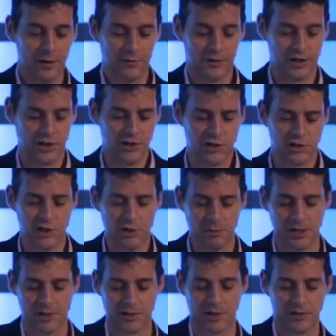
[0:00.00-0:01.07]
For
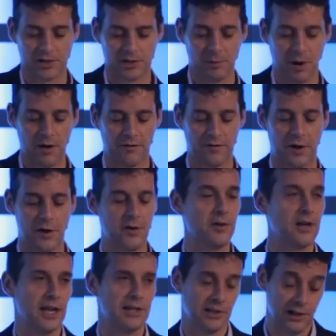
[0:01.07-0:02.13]
consumers, the smartphone
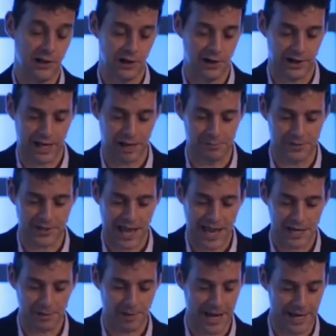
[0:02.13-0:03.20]
is a lot like Emma's
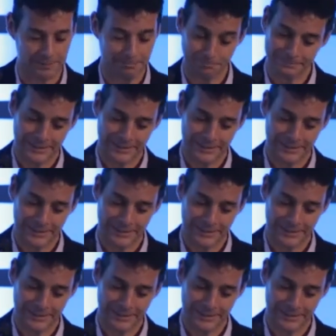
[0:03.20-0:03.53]
handbag.